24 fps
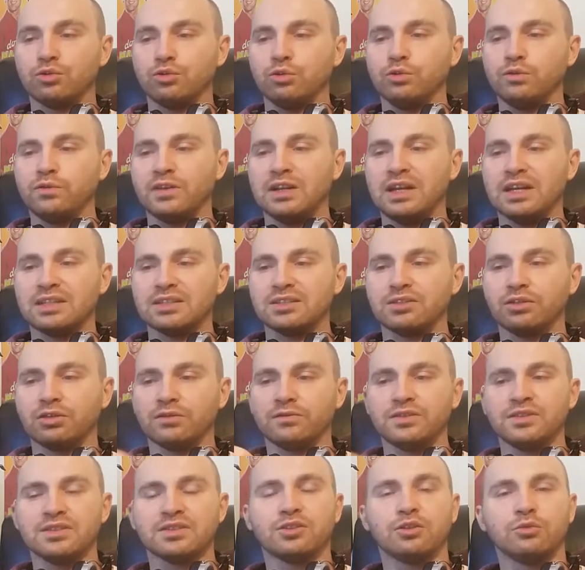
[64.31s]
stuff like
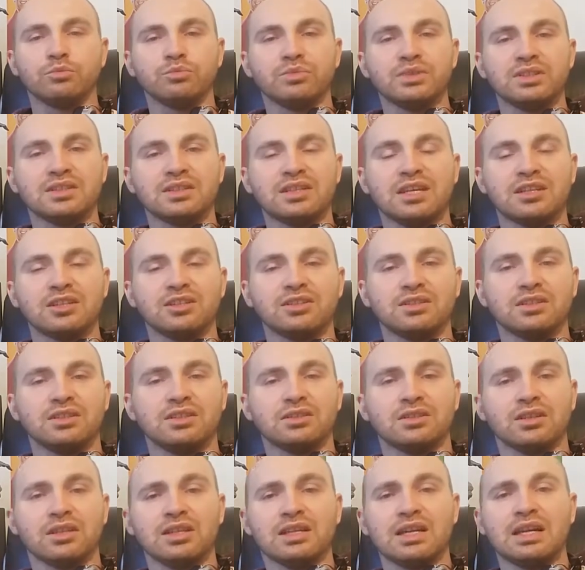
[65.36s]
solving some mysteries
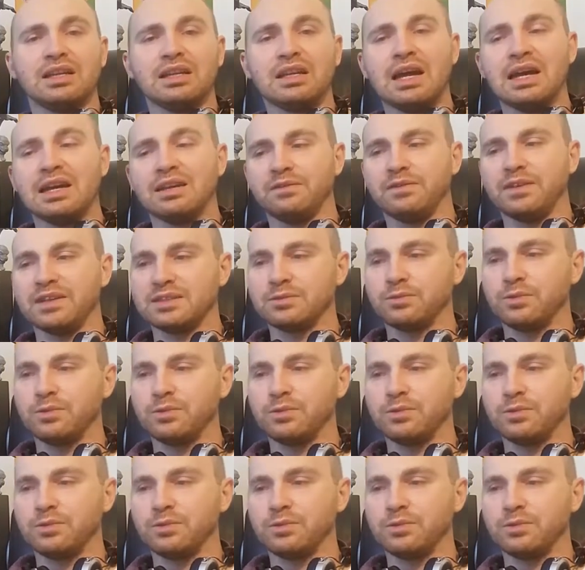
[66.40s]
in real life